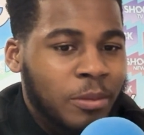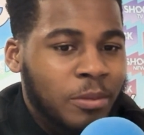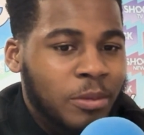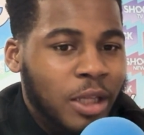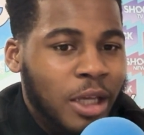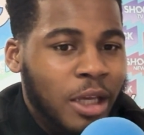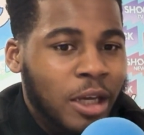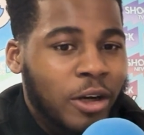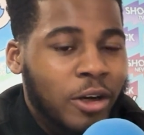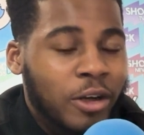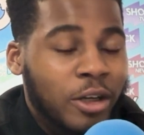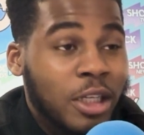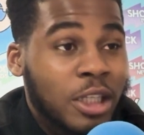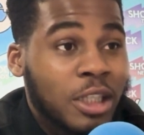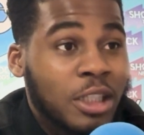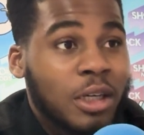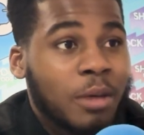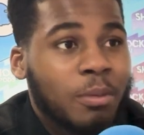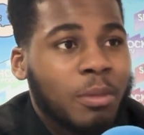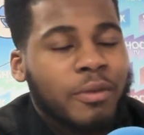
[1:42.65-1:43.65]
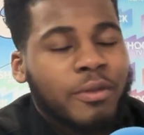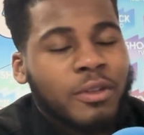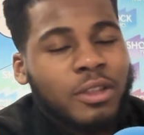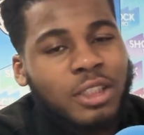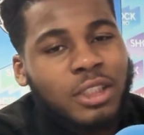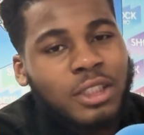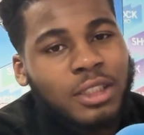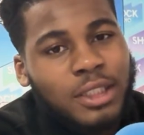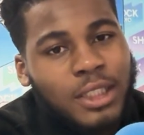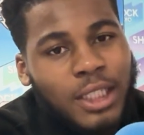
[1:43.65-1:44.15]
They are a league above
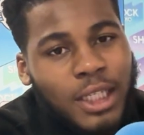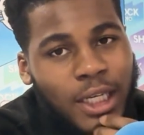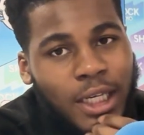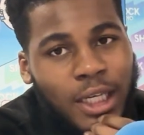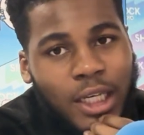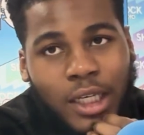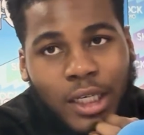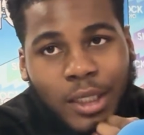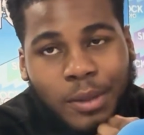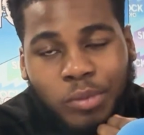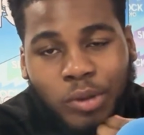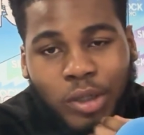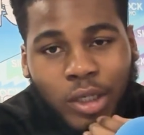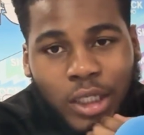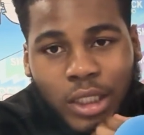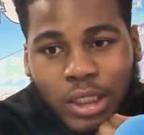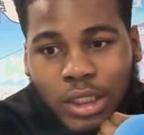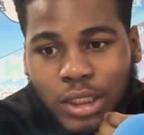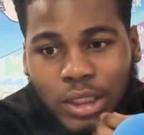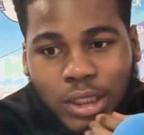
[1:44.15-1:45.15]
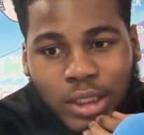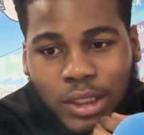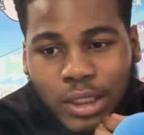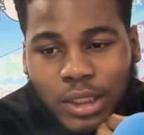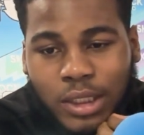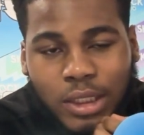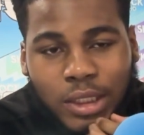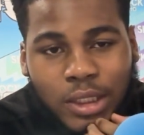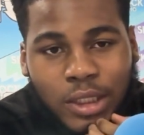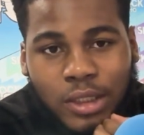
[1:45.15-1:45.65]
us, but it
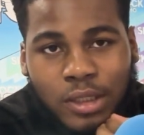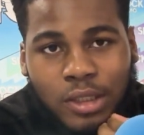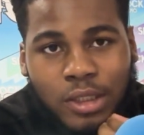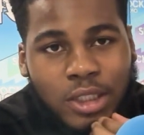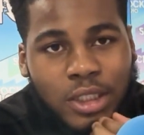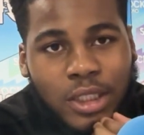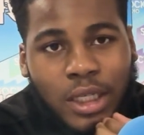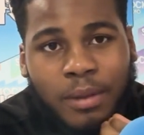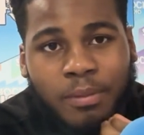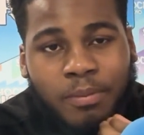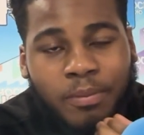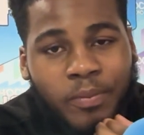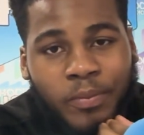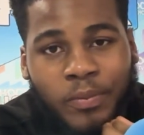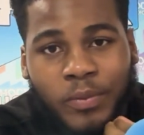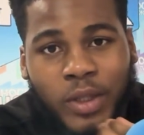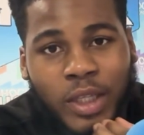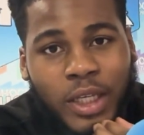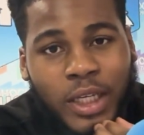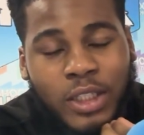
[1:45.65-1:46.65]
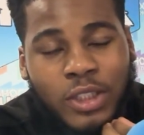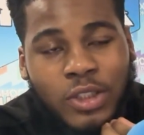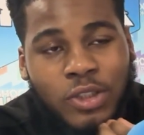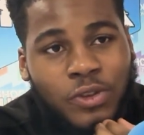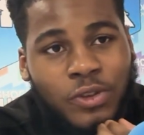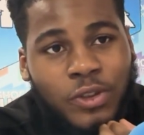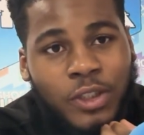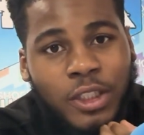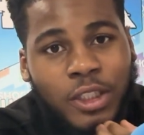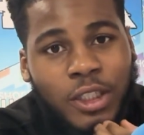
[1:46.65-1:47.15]
doesn't stem the
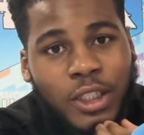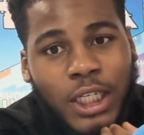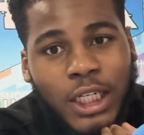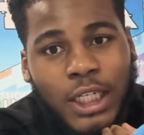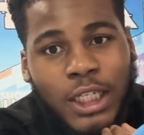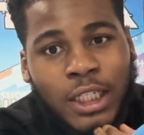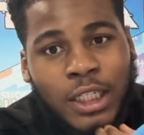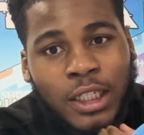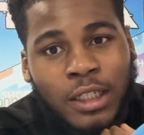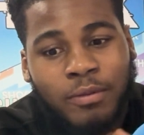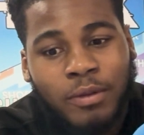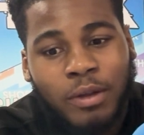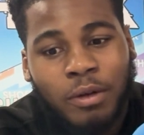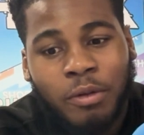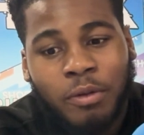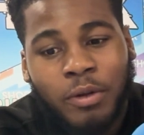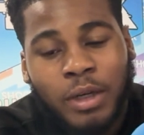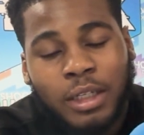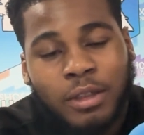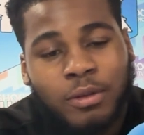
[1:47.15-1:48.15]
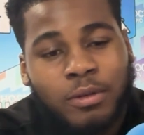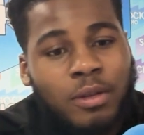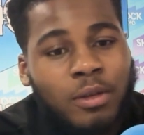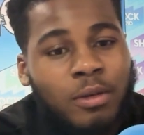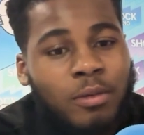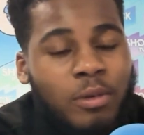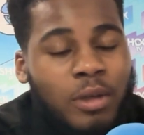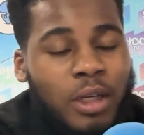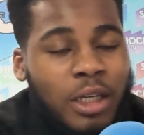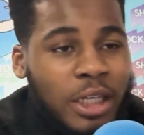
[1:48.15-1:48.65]
history that we've had
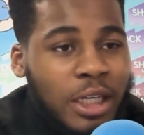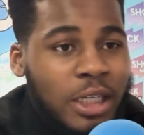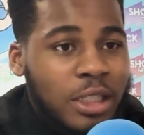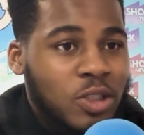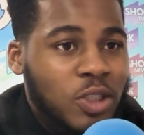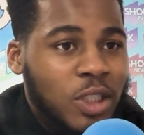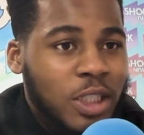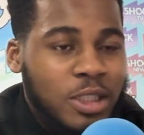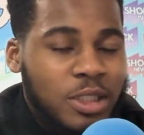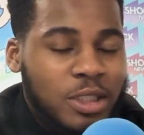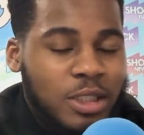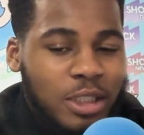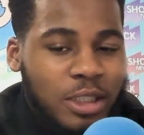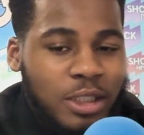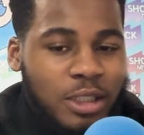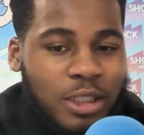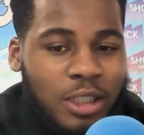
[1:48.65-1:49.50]
against Chester.